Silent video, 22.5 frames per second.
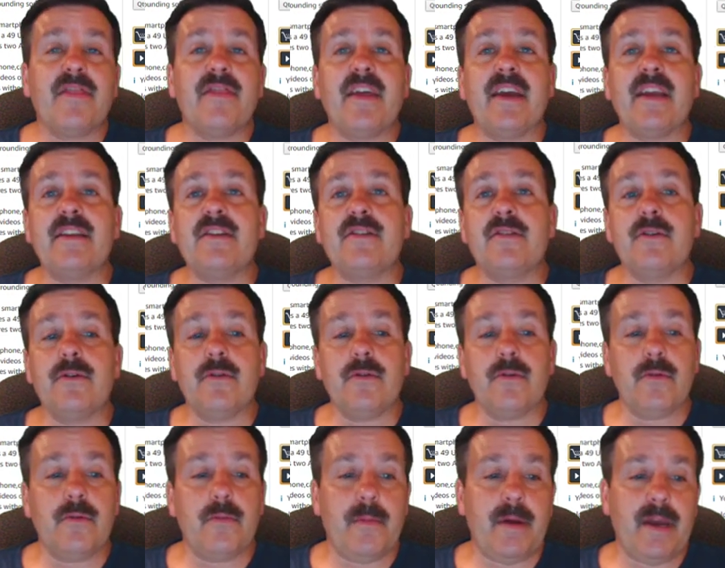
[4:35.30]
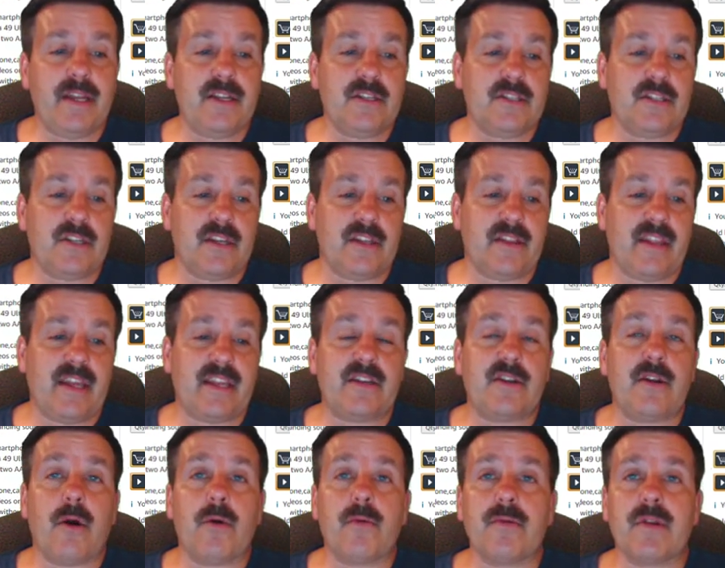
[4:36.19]
They do mention they
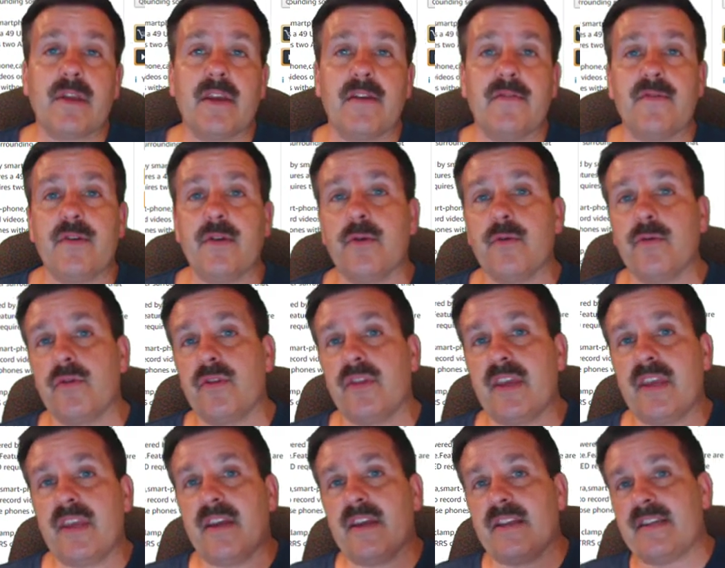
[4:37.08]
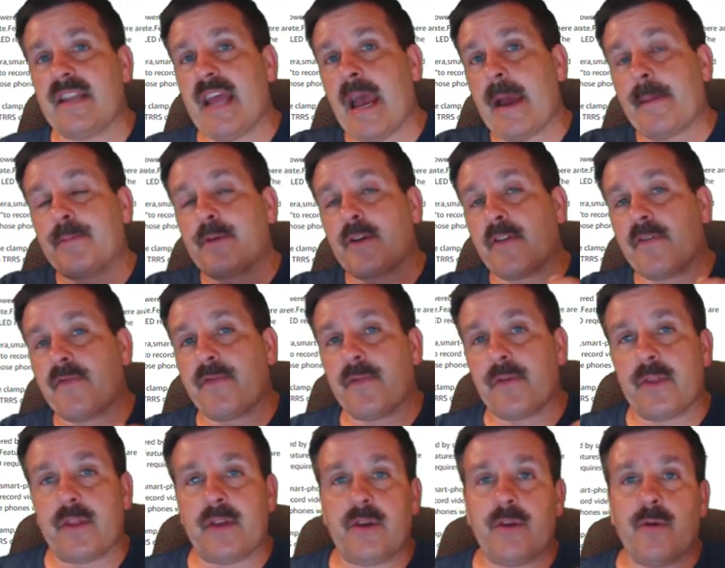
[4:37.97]
don't give you the adapter
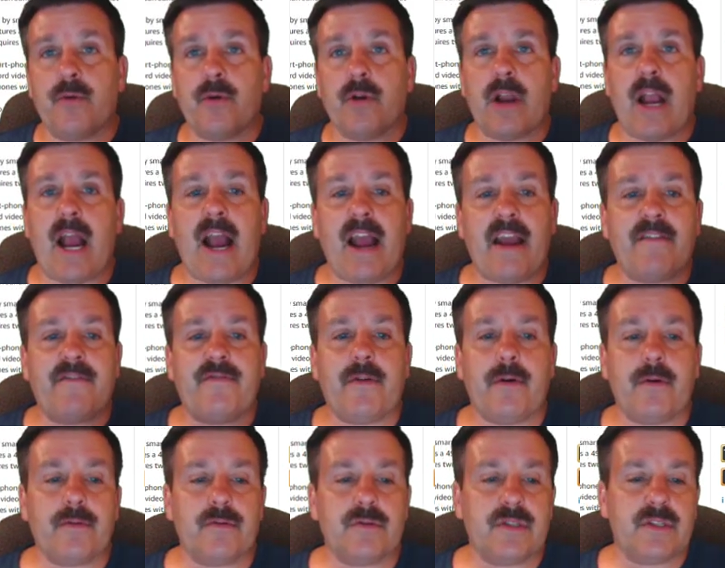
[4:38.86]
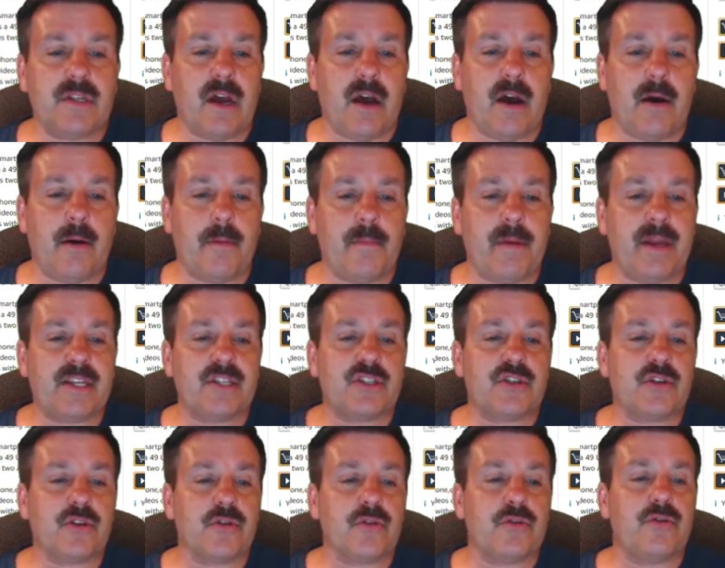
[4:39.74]
for the newer iPhones. Uh, make
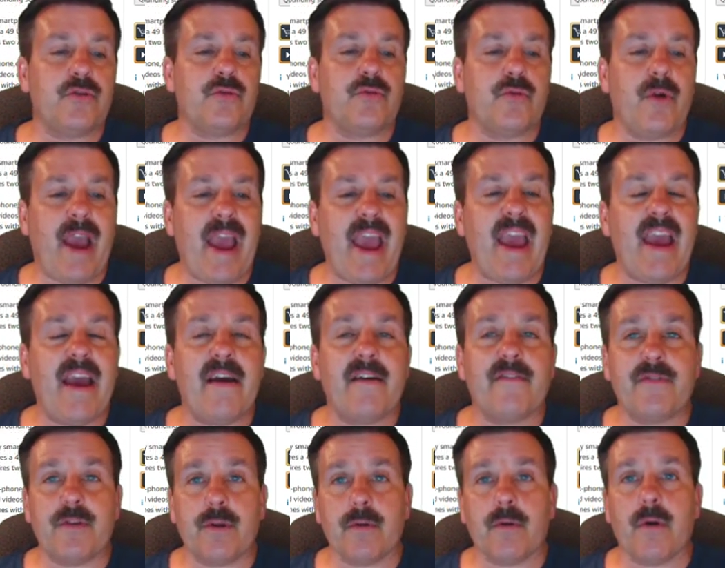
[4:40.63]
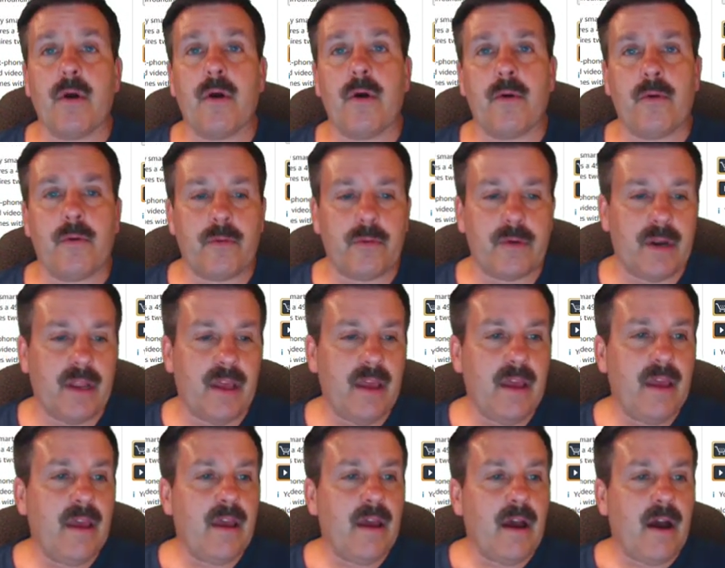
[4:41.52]
sure you have your own
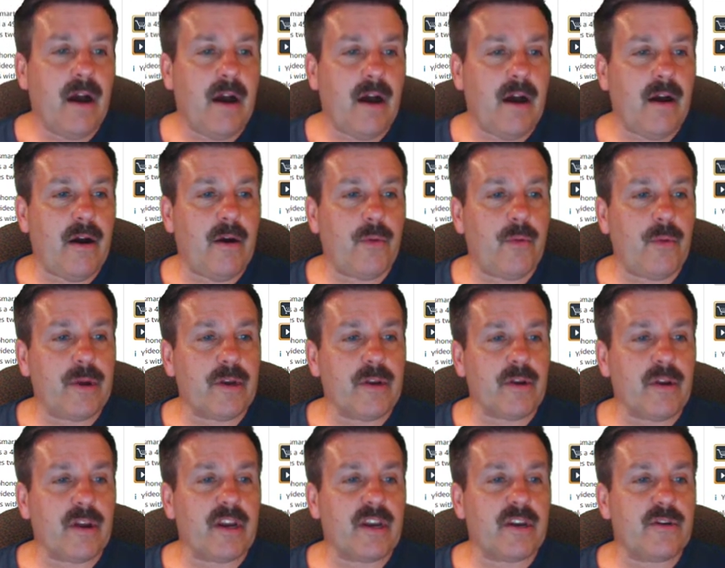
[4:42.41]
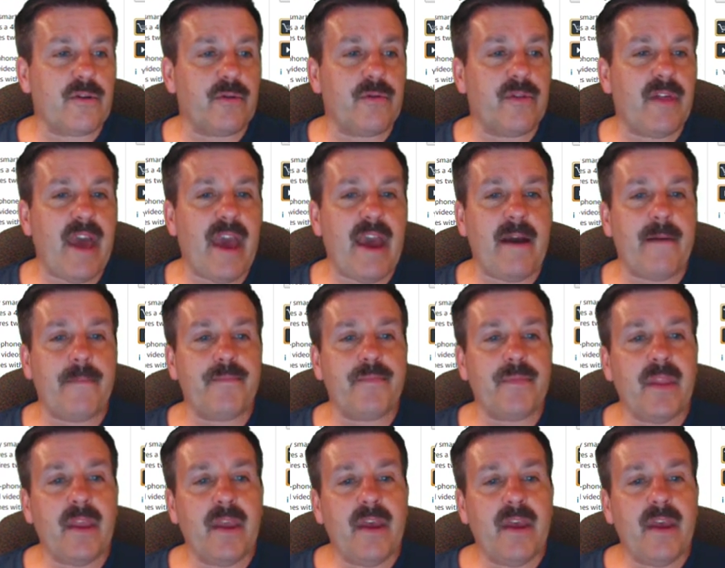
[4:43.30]
uh, when you're going to do that.